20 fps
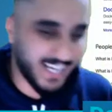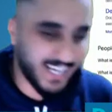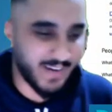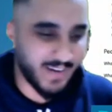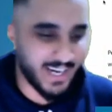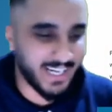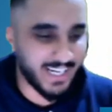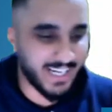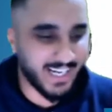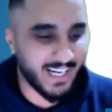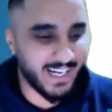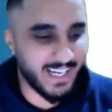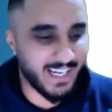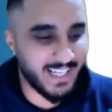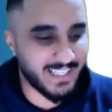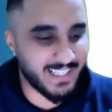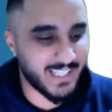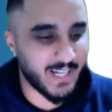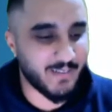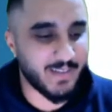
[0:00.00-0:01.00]
my ear
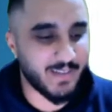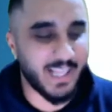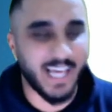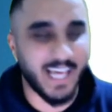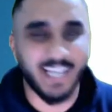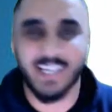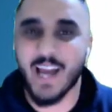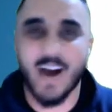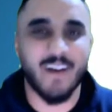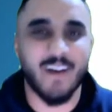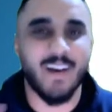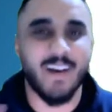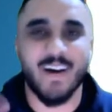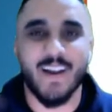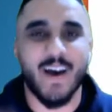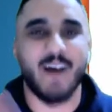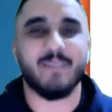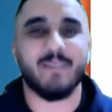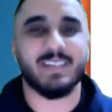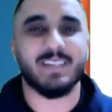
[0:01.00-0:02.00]
telling me like, no,
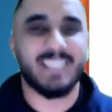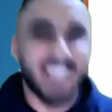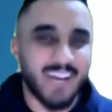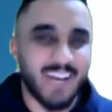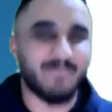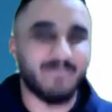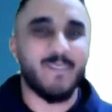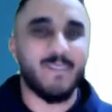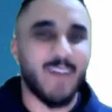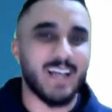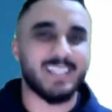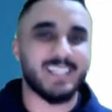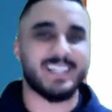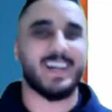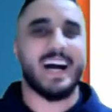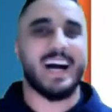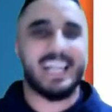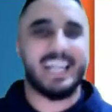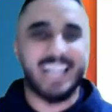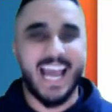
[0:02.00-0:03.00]
I'm a STEM
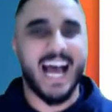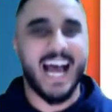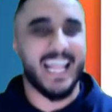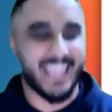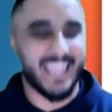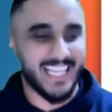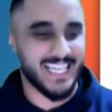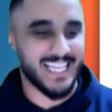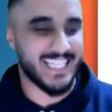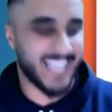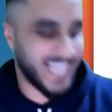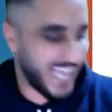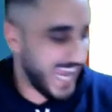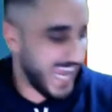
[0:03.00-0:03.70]
professional. I got this.